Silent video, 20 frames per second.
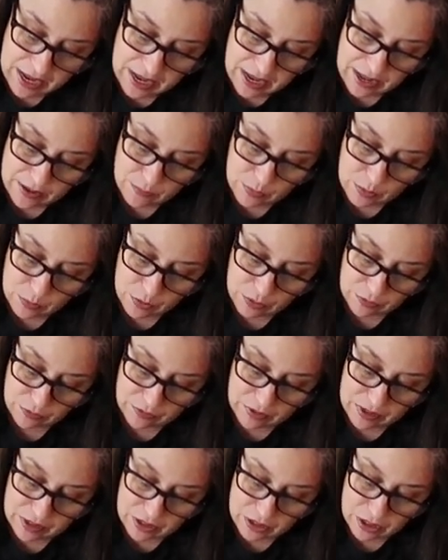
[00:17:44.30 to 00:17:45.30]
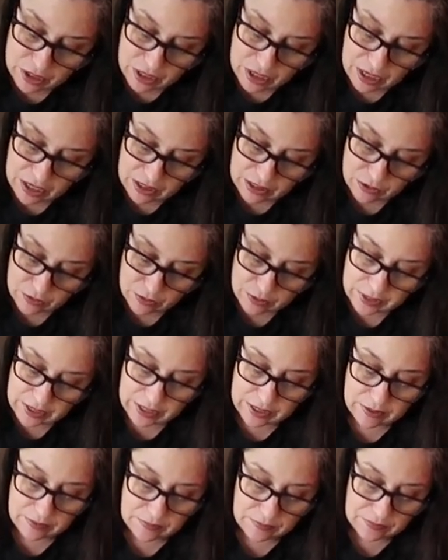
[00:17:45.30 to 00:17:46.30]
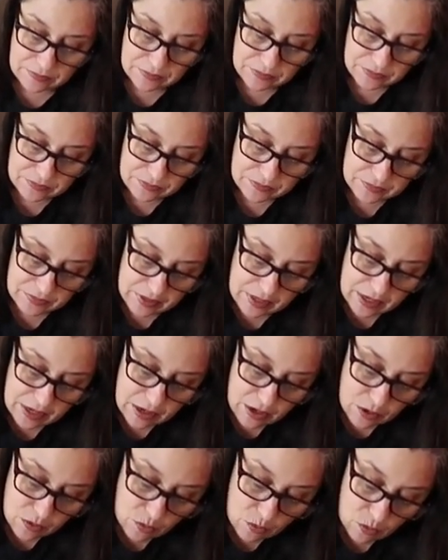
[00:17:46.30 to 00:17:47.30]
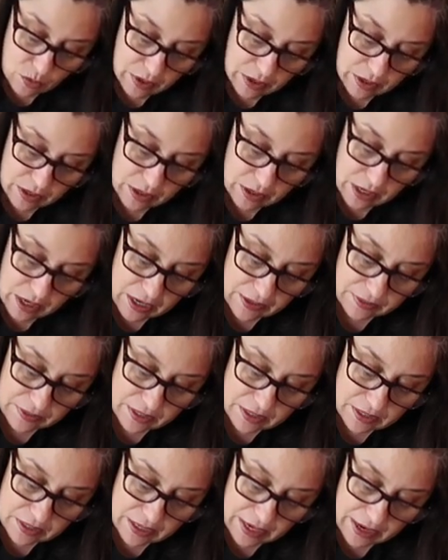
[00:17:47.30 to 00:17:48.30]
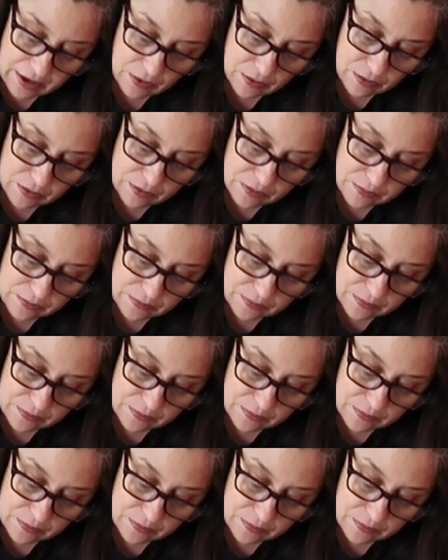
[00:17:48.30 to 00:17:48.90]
And when we're finished coloring, we're going to cut these out.